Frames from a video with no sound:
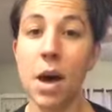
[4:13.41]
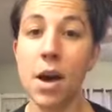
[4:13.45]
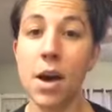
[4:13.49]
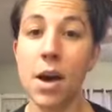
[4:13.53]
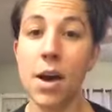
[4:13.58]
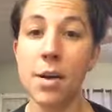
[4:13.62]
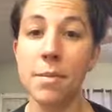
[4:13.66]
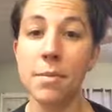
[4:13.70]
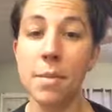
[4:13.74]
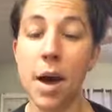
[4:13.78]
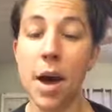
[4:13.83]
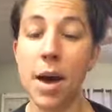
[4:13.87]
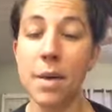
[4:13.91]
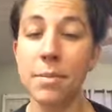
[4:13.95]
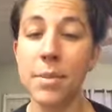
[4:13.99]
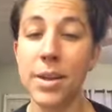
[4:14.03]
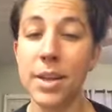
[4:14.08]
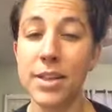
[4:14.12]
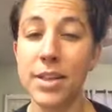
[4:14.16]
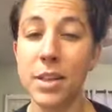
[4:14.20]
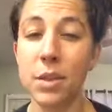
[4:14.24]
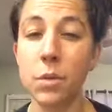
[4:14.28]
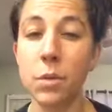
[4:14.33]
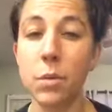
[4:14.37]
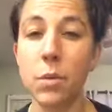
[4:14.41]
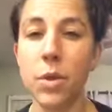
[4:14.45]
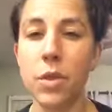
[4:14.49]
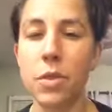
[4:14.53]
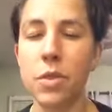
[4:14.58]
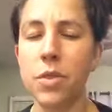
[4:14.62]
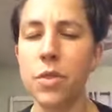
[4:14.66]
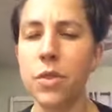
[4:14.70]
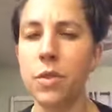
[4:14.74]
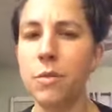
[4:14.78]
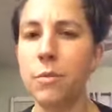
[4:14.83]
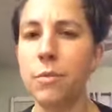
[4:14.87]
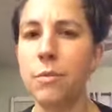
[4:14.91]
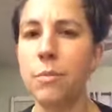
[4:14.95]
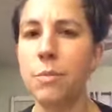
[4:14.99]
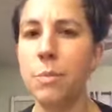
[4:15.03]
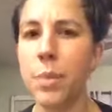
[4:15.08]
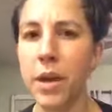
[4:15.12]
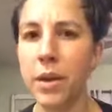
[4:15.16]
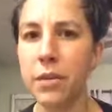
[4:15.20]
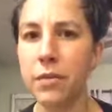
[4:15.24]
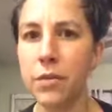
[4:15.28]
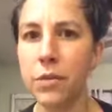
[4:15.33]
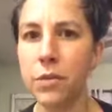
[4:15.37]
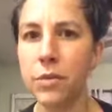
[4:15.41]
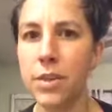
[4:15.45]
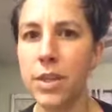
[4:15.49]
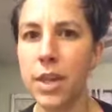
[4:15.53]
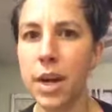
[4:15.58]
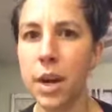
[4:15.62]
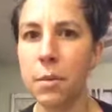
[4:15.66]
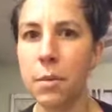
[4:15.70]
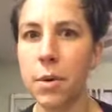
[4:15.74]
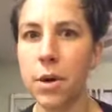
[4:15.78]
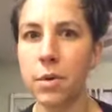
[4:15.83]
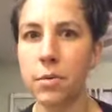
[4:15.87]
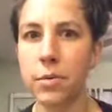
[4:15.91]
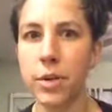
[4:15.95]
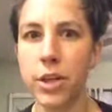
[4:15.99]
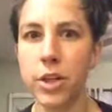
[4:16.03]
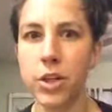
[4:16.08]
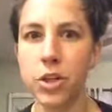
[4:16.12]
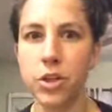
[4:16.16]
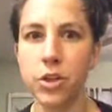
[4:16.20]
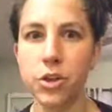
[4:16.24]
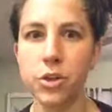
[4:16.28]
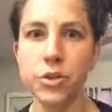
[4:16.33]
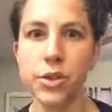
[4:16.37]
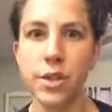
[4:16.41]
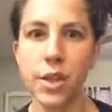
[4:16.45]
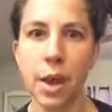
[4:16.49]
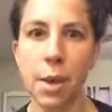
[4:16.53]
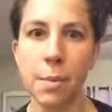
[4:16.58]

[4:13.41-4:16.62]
Um, I'm guessing with the big foods that I want to reintroduce,